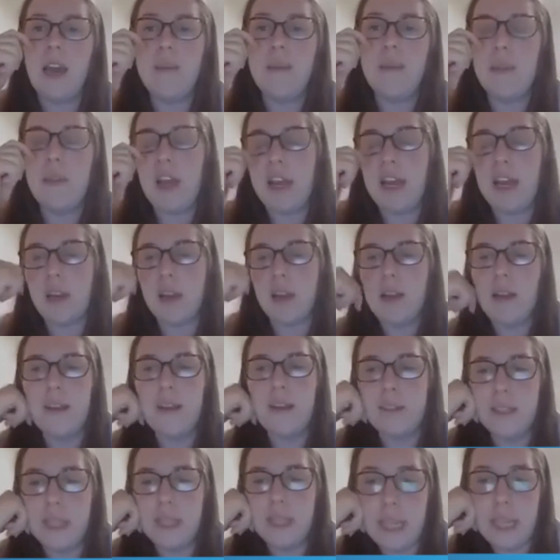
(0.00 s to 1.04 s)
That
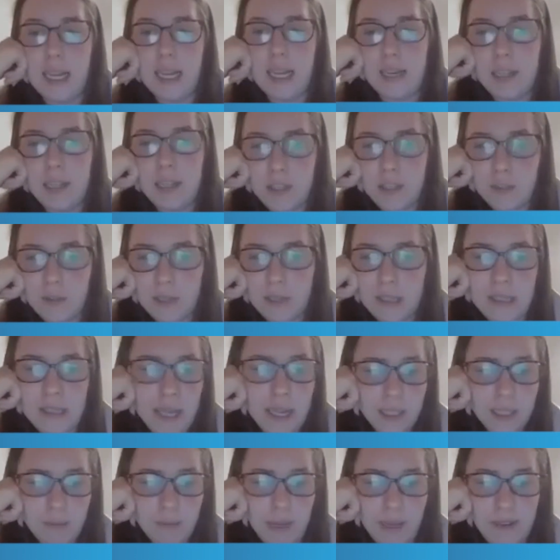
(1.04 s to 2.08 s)
includes the initial
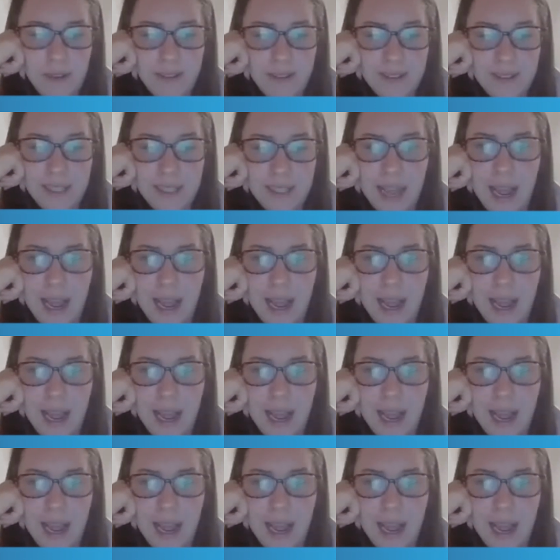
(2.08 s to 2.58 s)
assessment